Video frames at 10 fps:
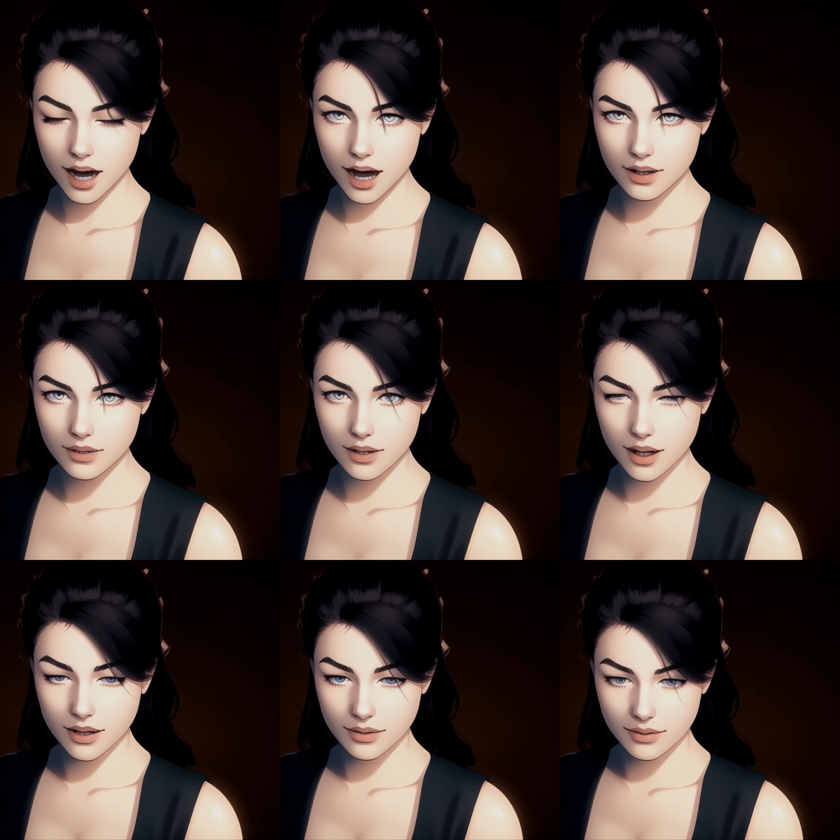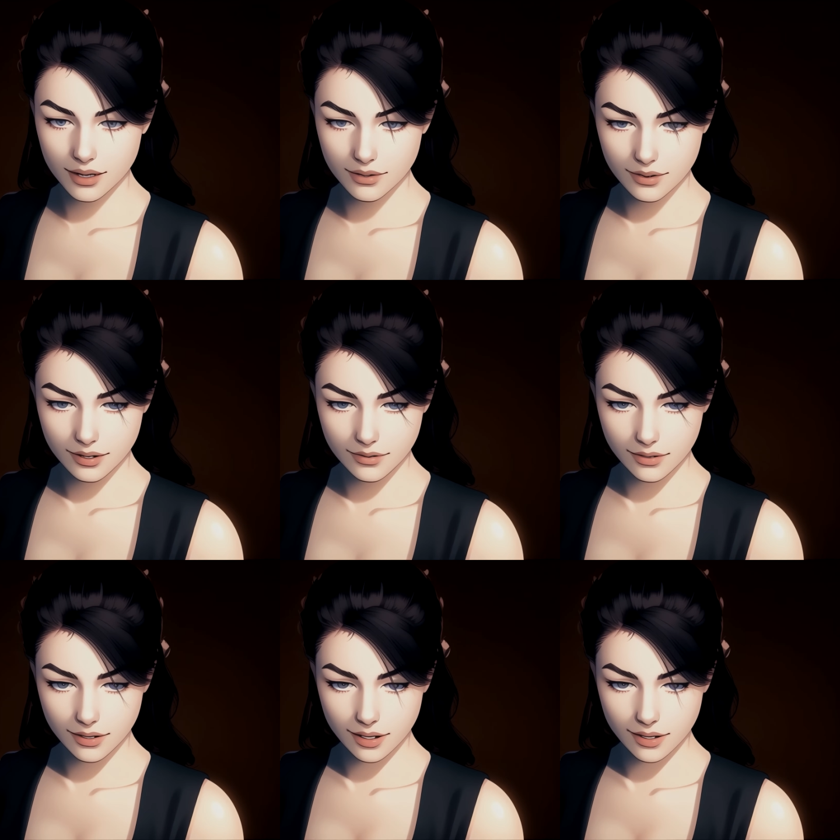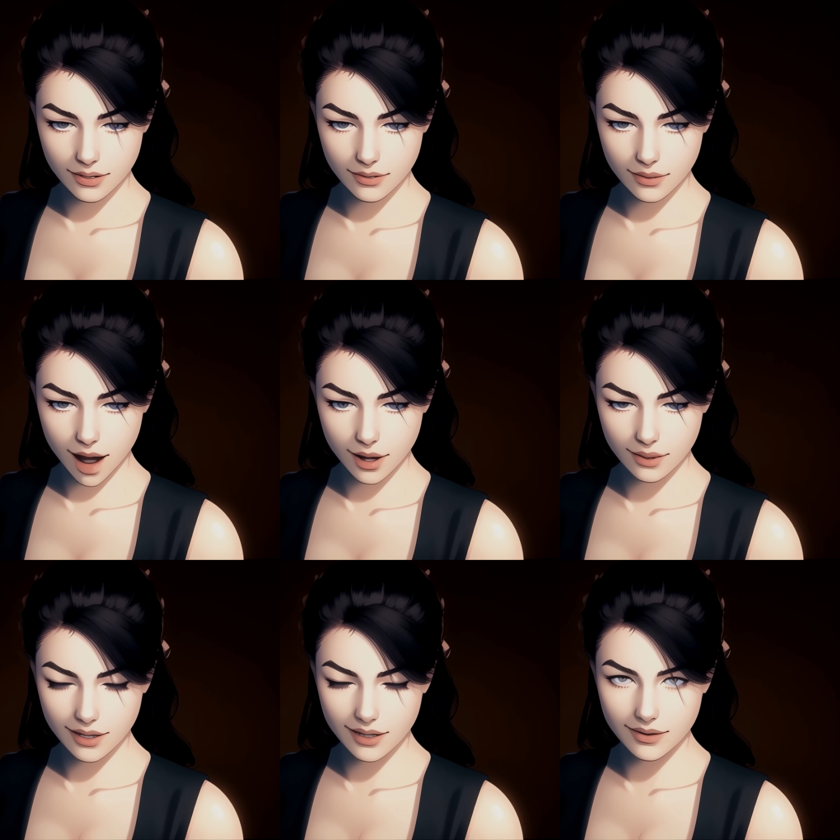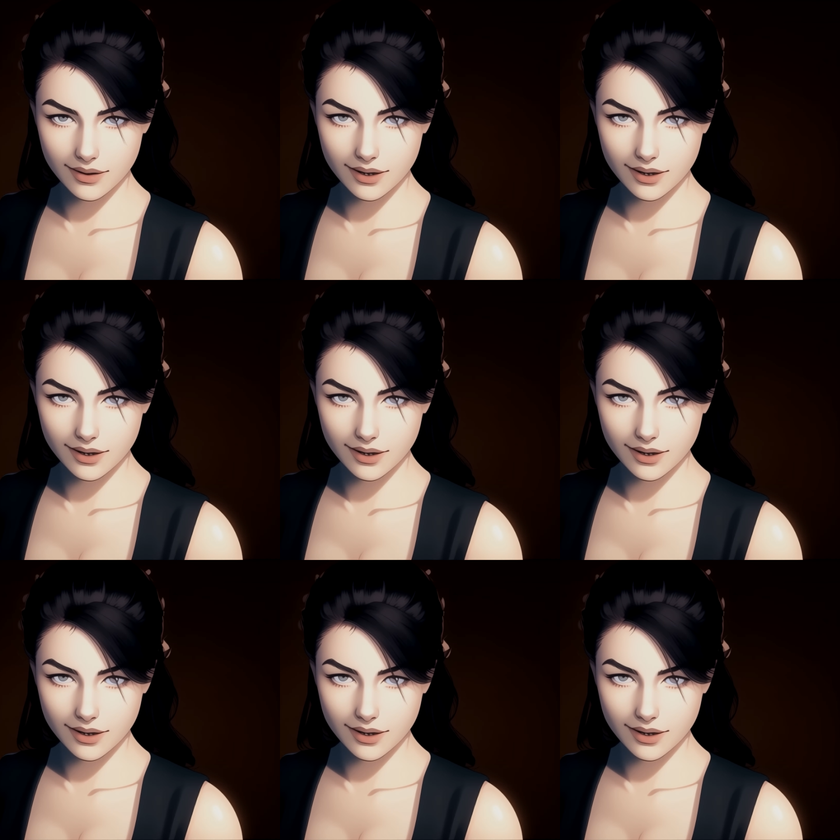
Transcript: As a rule, I don't like to engage in romantic